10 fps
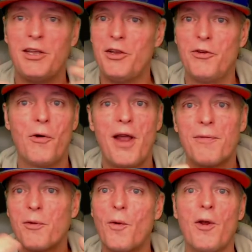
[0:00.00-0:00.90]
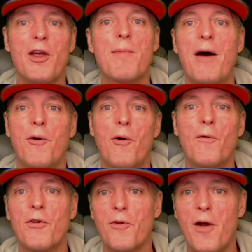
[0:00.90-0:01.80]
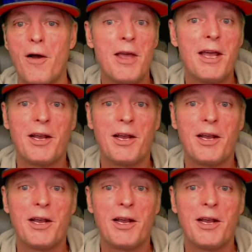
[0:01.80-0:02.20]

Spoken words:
You don't have to worry about overdraw.